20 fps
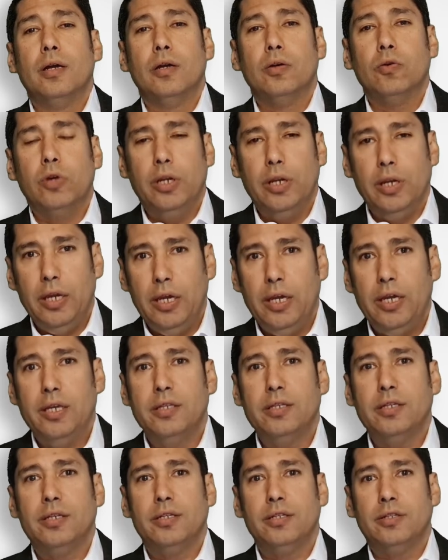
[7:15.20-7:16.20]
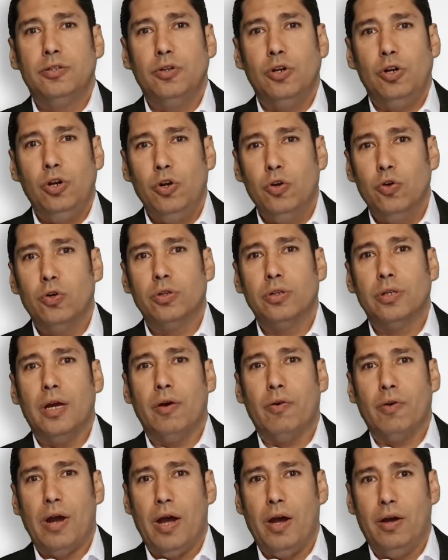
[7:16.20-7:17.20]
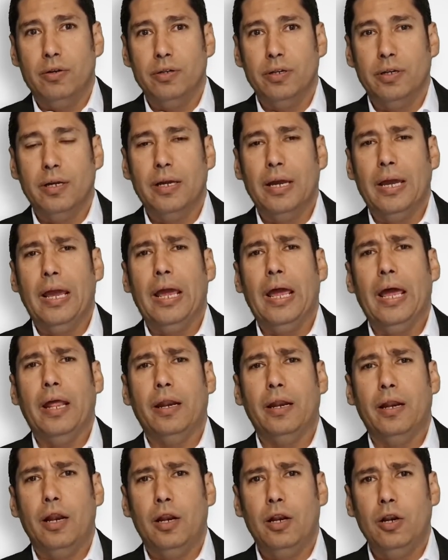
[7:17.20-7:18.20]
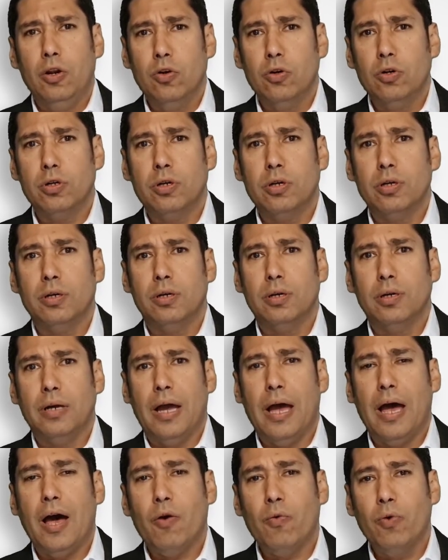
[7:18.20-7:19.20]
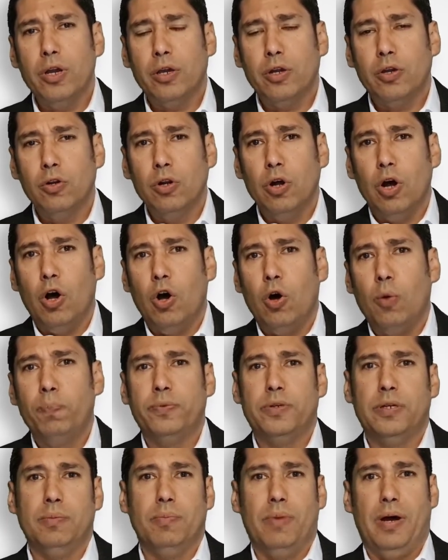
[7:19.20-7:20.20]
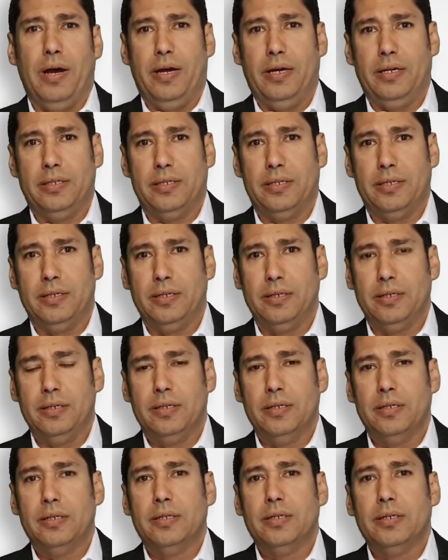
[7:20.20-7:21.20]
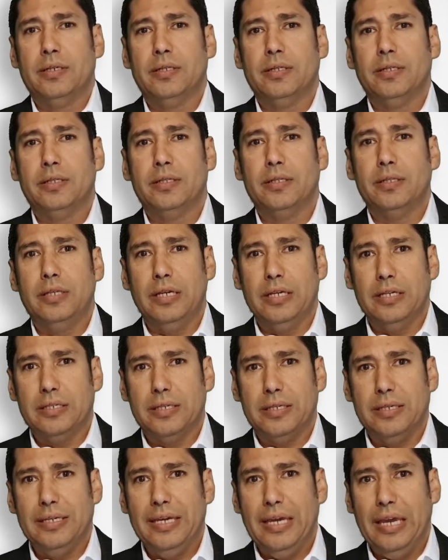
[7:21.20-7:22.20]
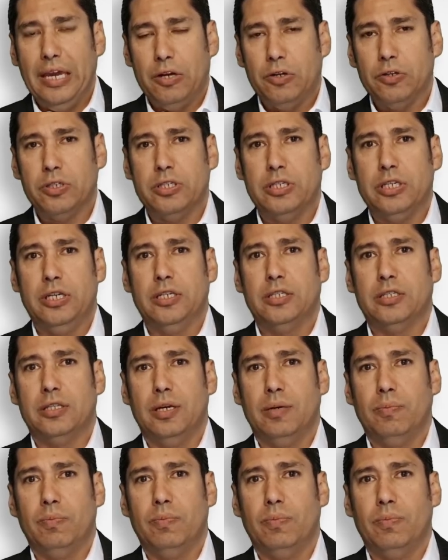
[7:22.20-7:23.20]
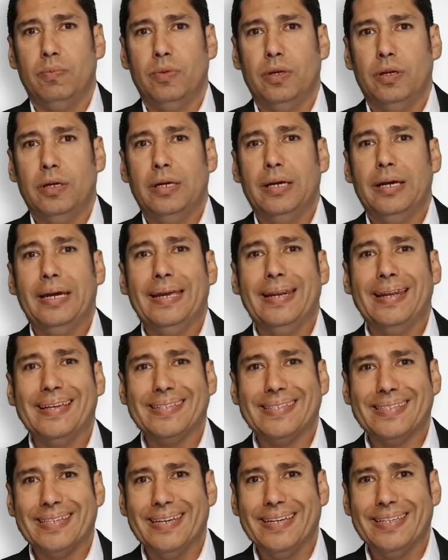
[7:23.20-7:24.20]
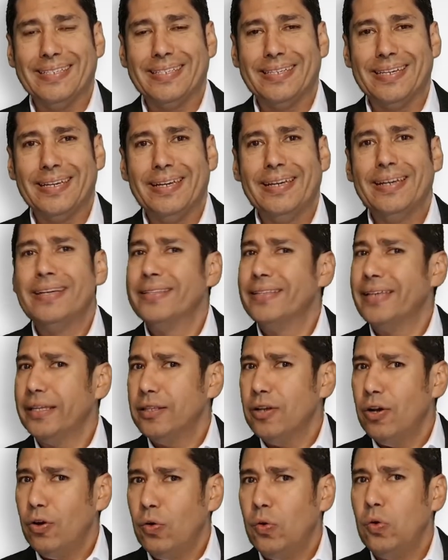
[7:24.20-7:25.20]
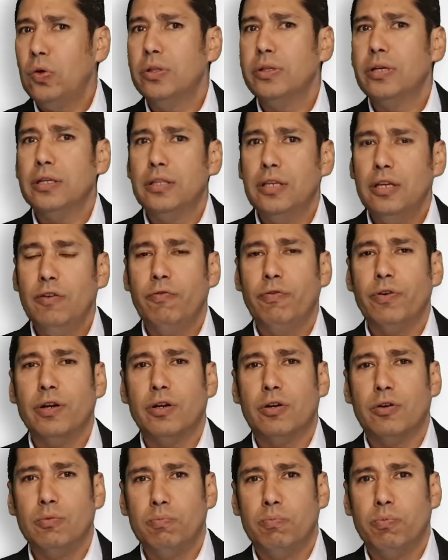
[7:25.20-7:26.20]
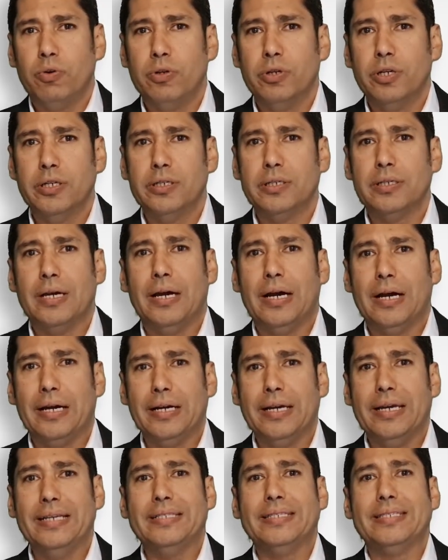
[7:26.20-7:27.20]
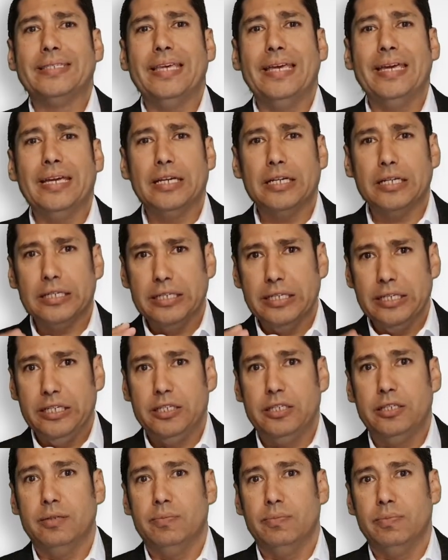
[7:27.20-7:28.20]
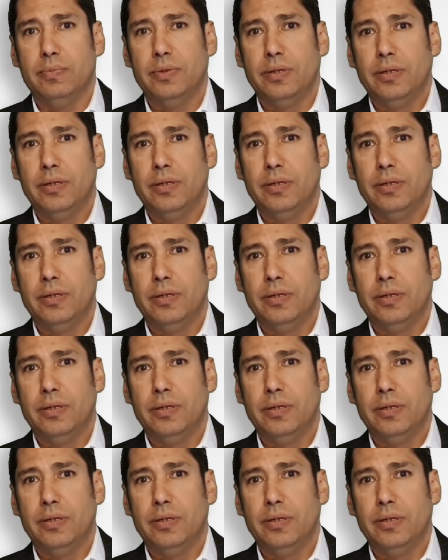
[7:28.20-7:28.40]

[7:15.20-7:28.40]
We need to look around and look how we could optimize this ecosystem in a sense that all the different components are in synchronism